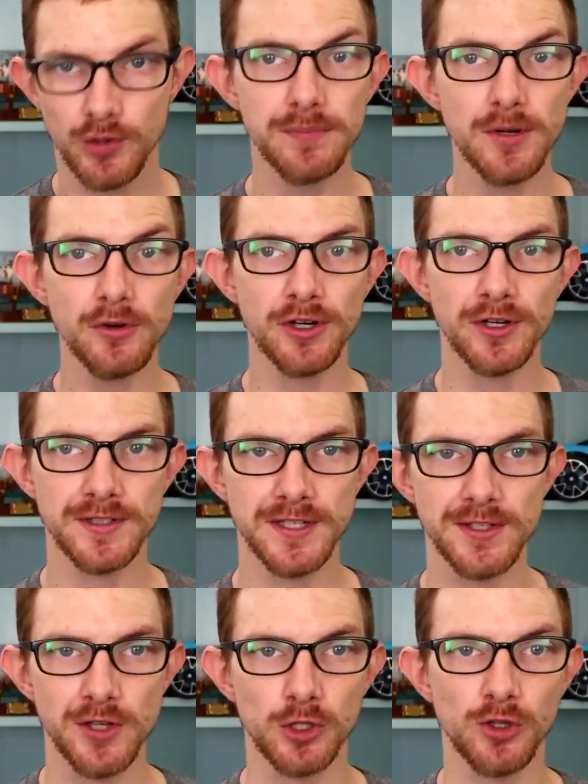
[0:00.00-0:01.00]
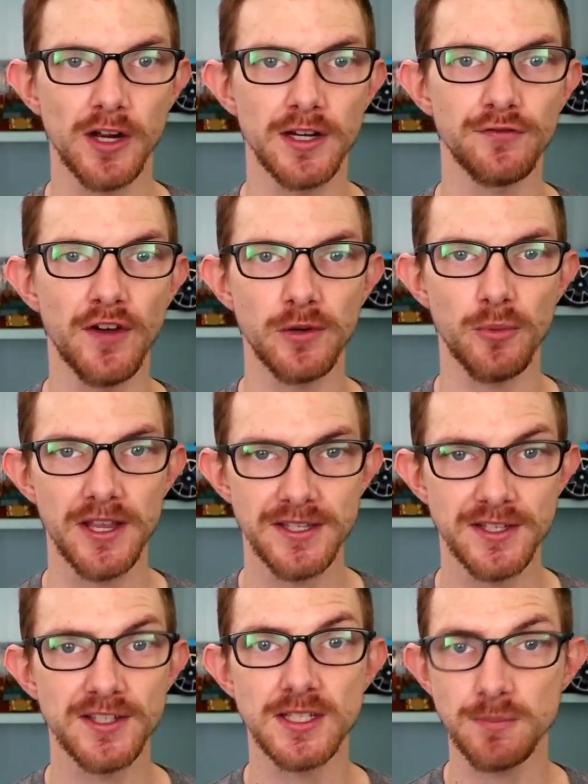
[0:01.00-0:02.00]
Cryptocurrencies are trying to find ways
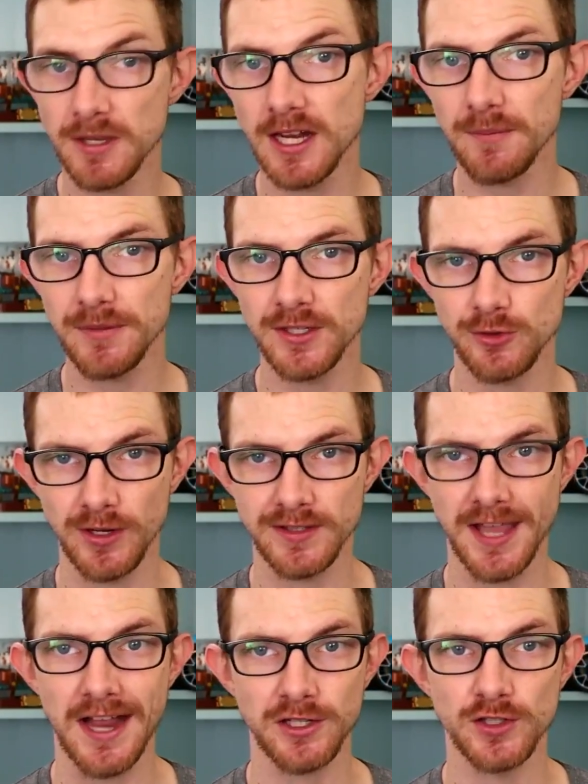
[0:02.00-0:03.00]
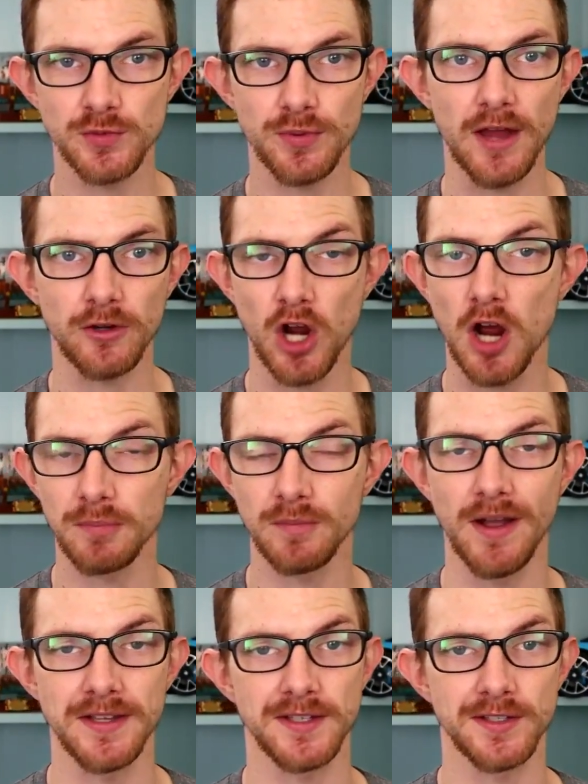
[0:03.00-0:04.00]
to speed up these transactions without
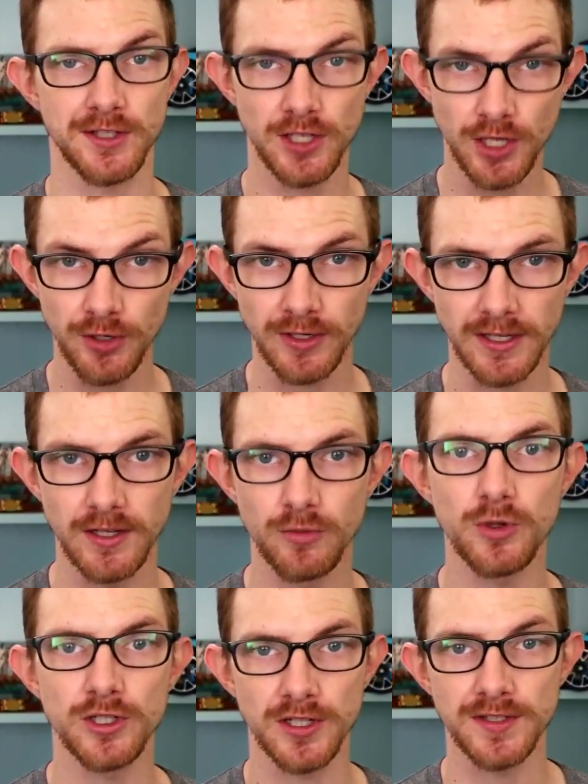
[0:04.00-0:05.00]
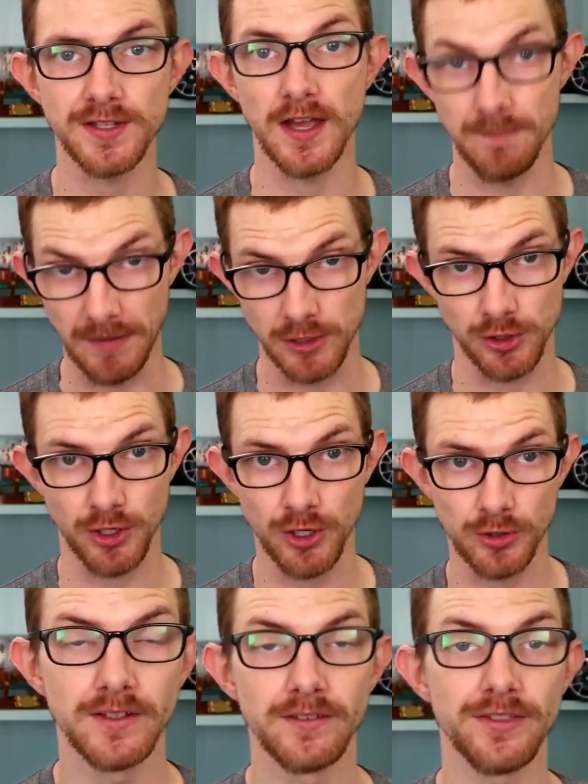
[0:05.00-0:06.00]
compromising security, which is a major hurdle.